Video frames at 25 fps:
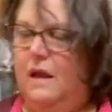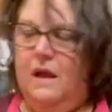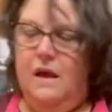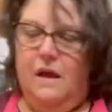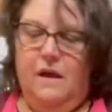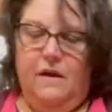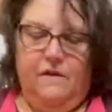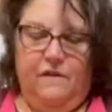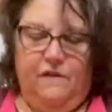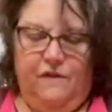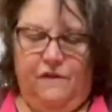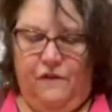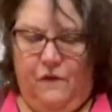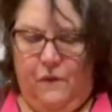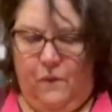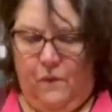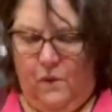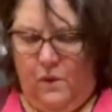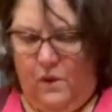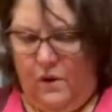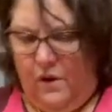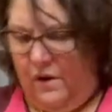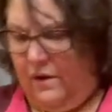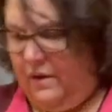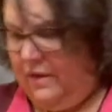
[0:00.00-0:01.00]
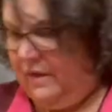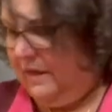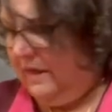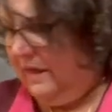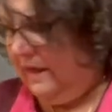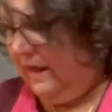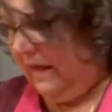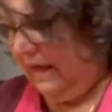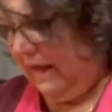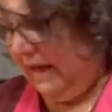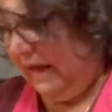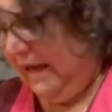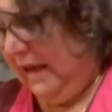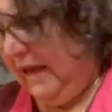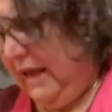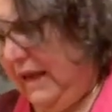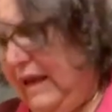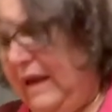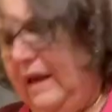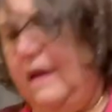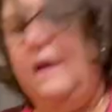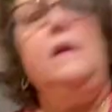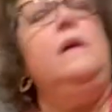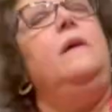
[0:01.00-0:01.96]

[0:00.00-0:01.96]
For the